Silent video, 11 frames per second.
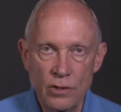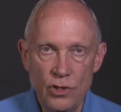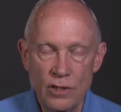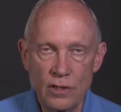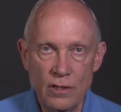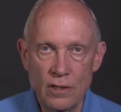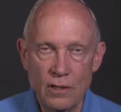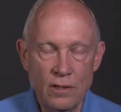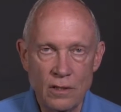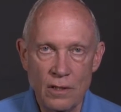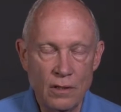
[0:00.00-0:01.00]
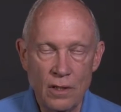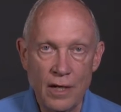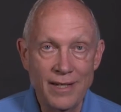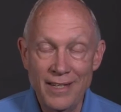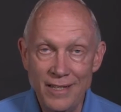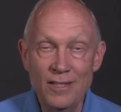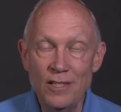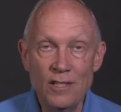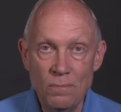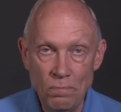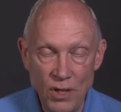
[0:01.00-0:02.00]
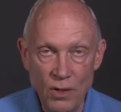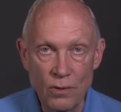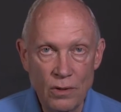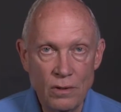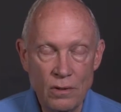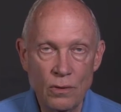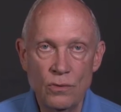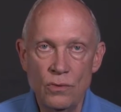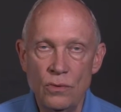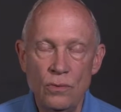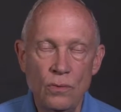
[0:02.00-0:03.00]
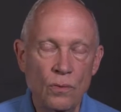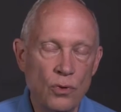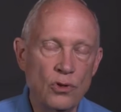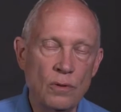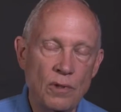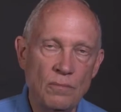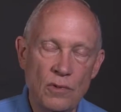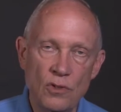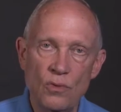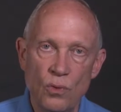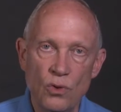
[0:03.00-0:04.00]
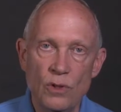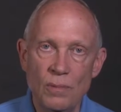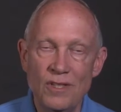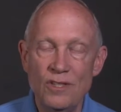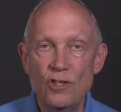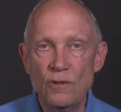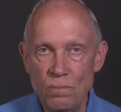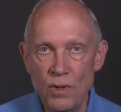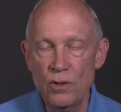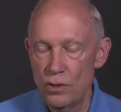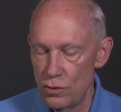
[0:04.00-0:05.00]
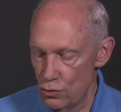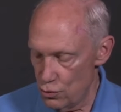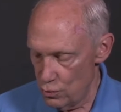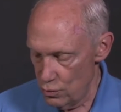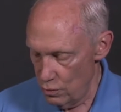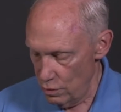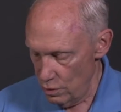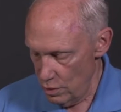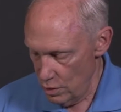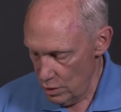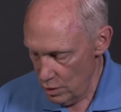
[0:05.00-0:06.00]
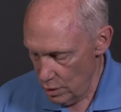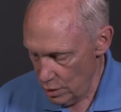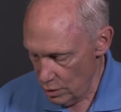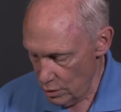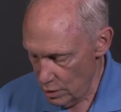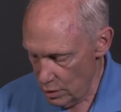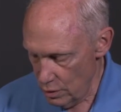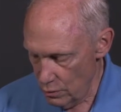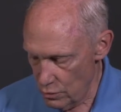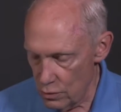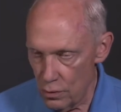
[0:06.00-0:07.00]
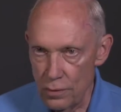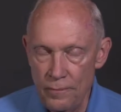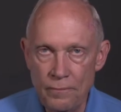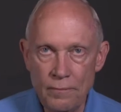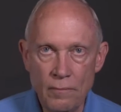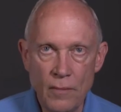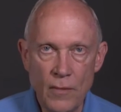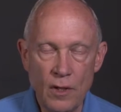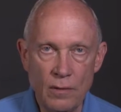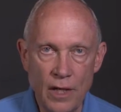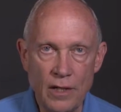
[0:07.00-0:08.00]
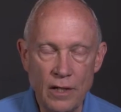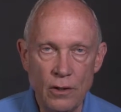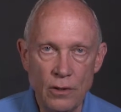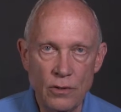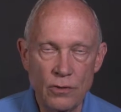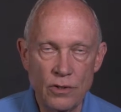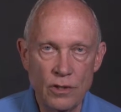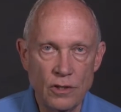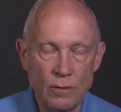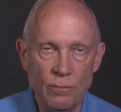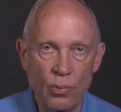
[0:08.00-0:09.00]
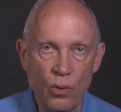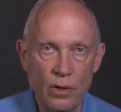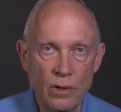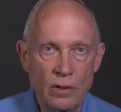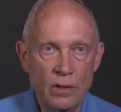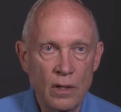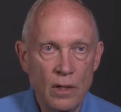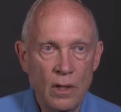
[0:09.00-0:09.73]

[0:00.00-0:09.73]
Jesus says that God is spirit. Those who worship him must worship in spirit and truth. And those are, and that characteristic's important.